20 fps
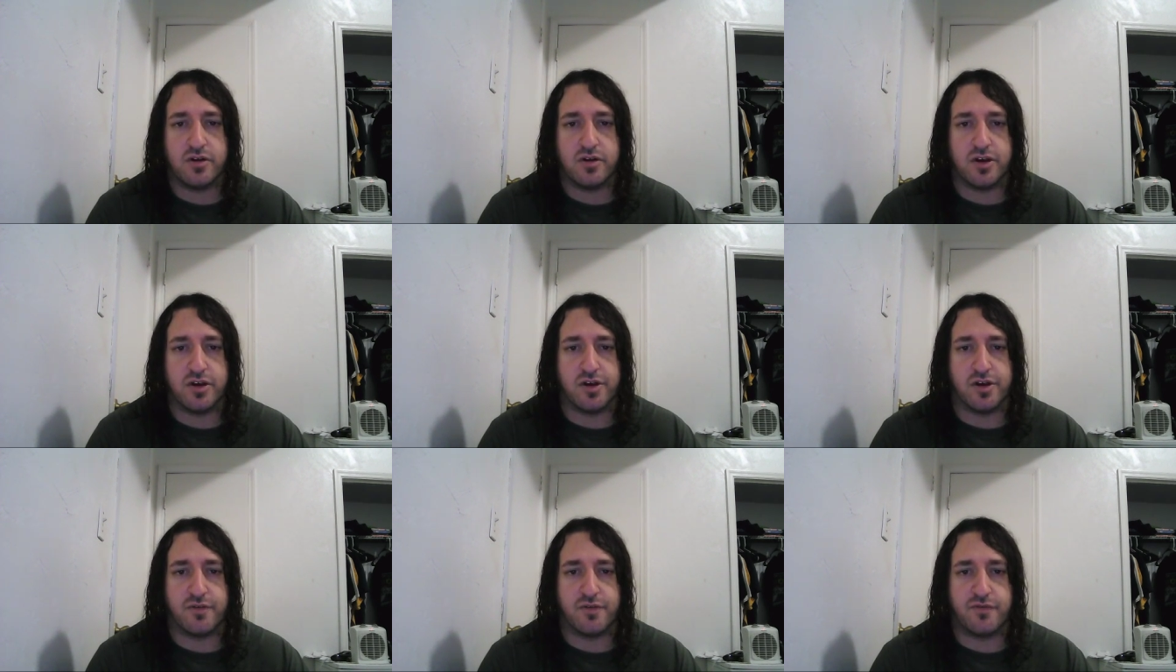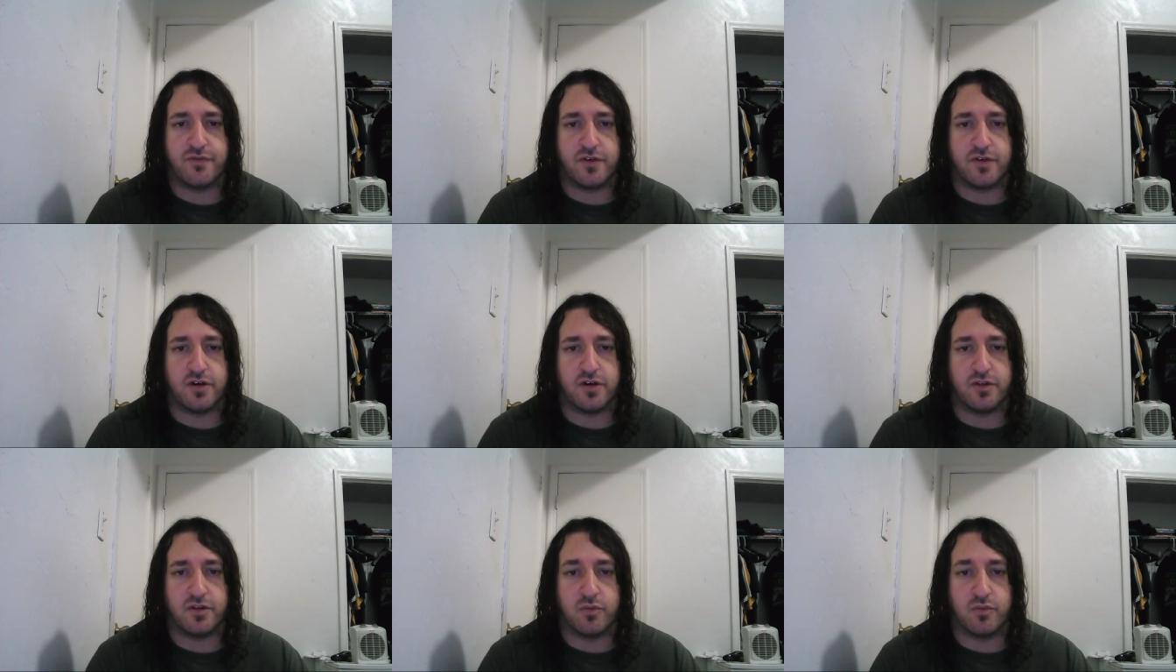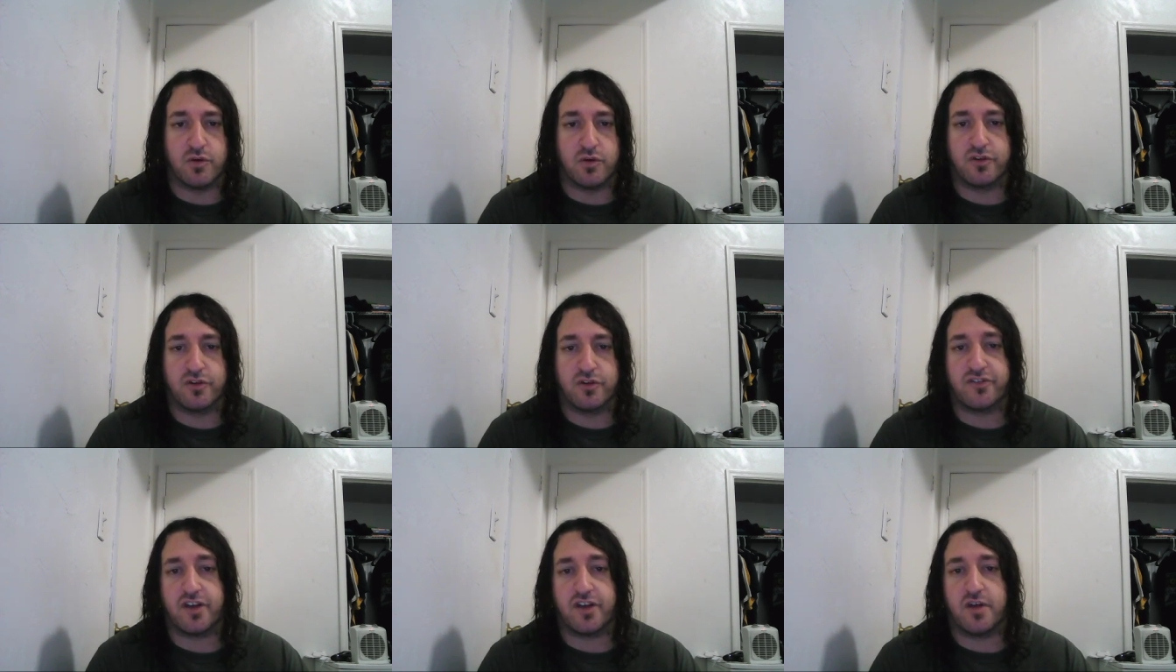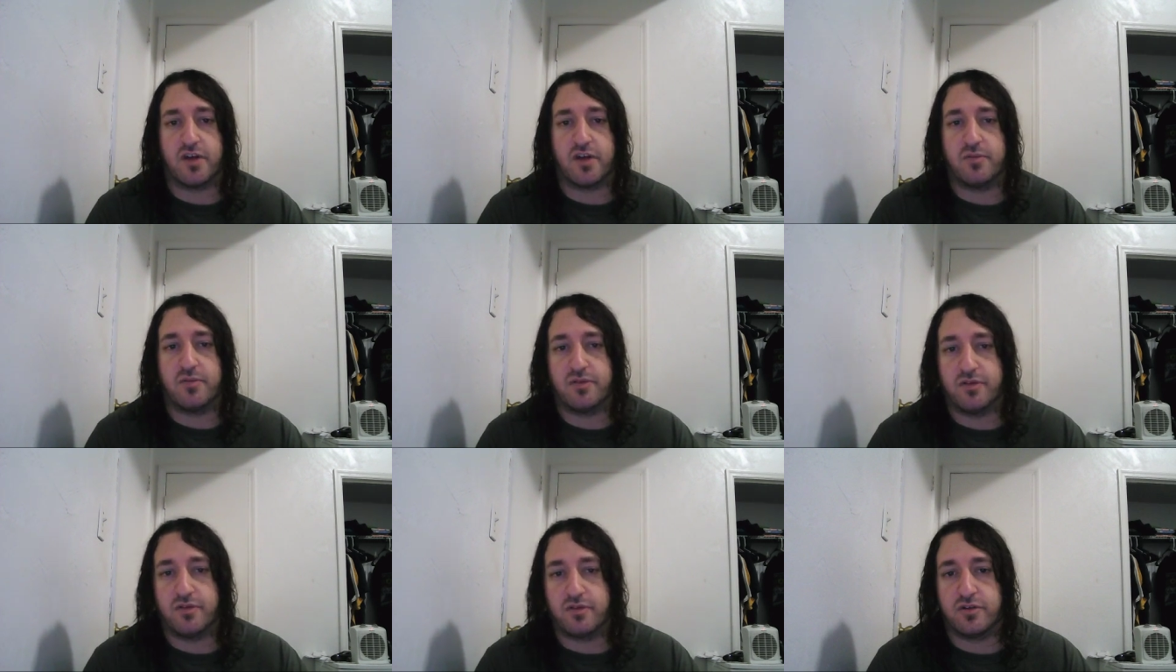If the worst time
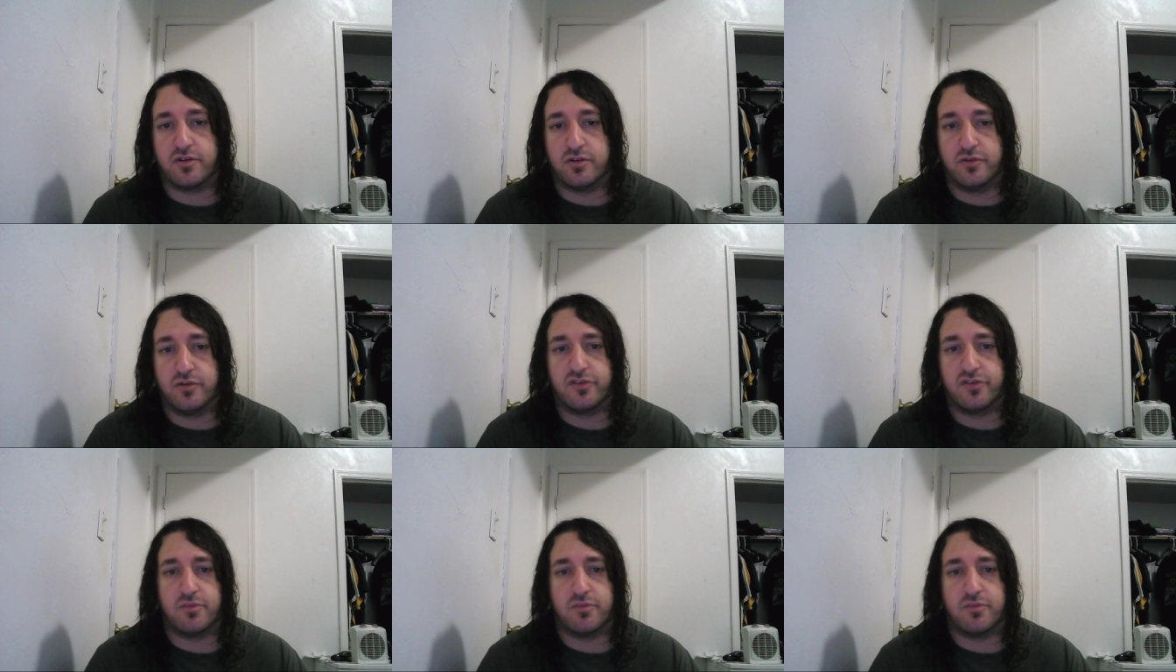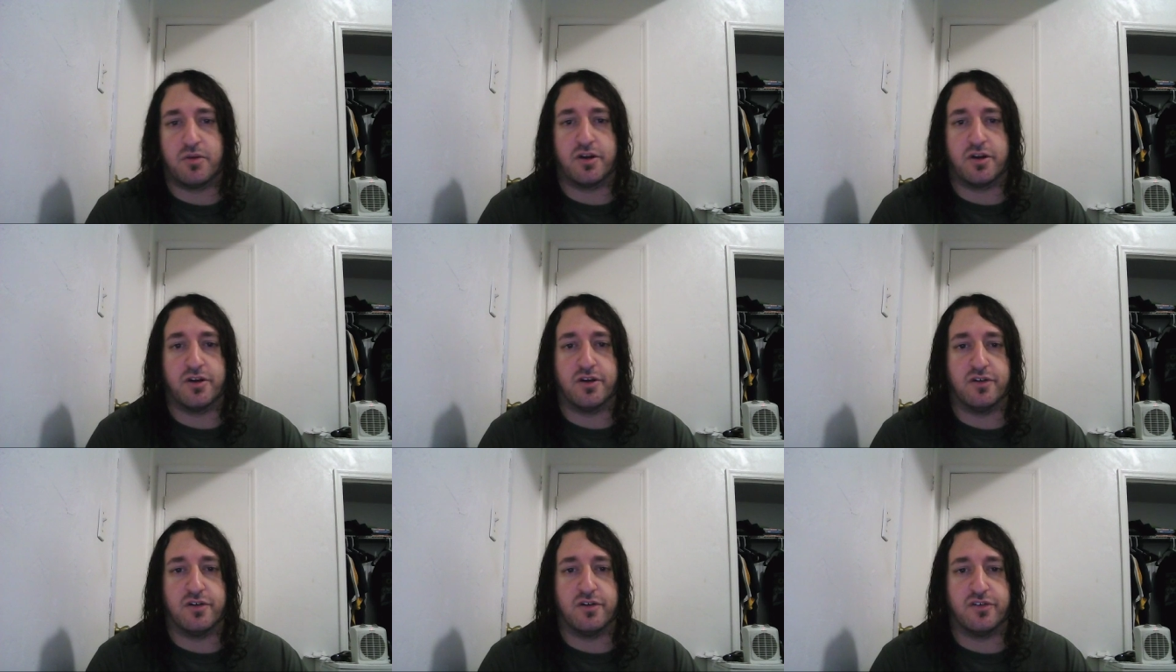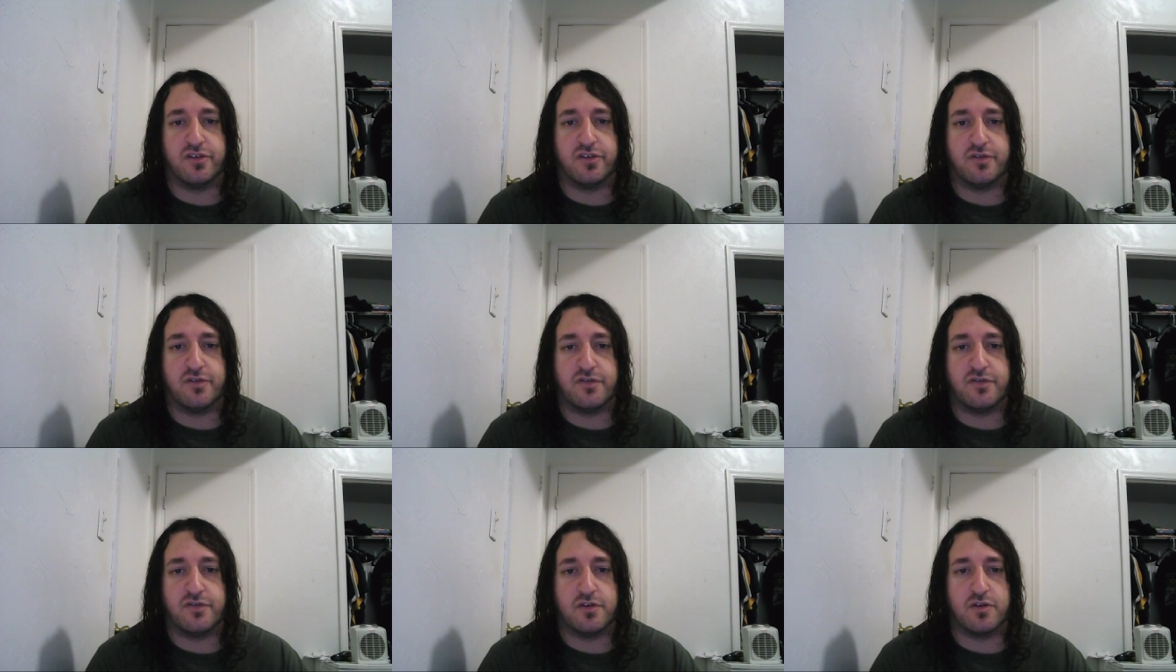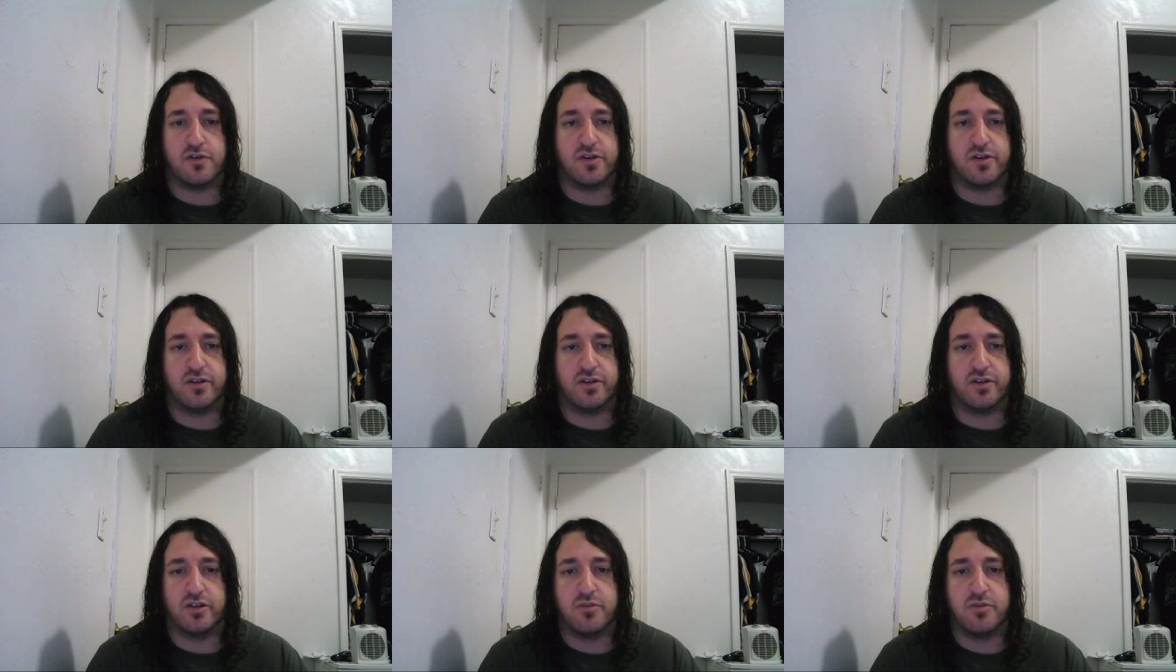that you can lose somebody is if you're
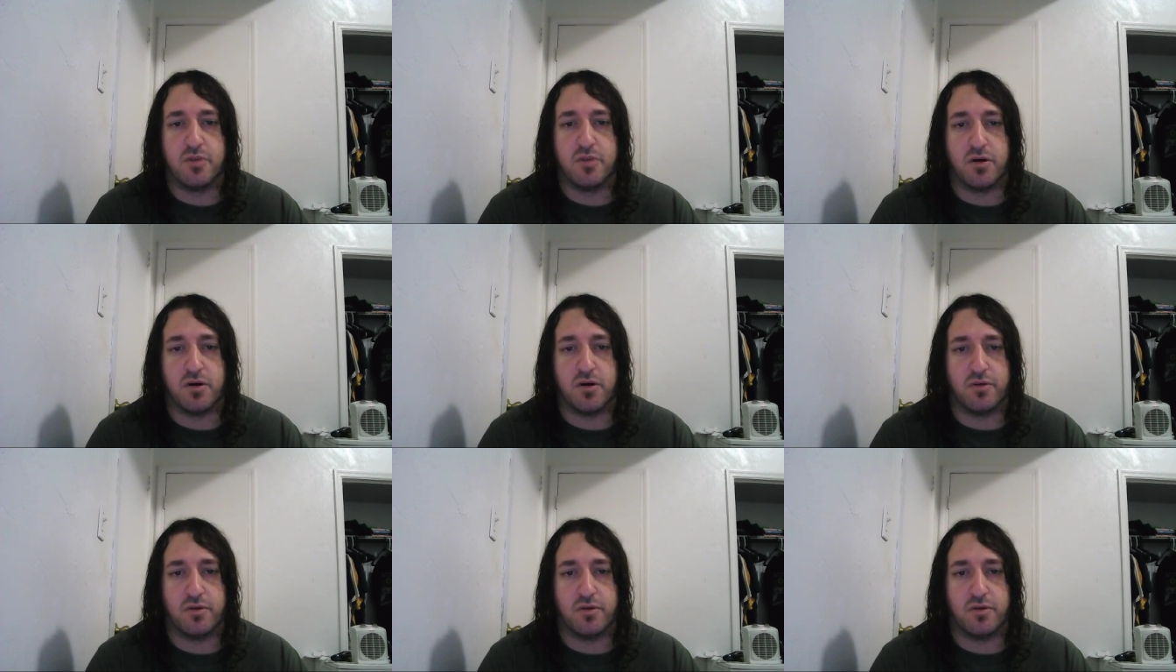in limbo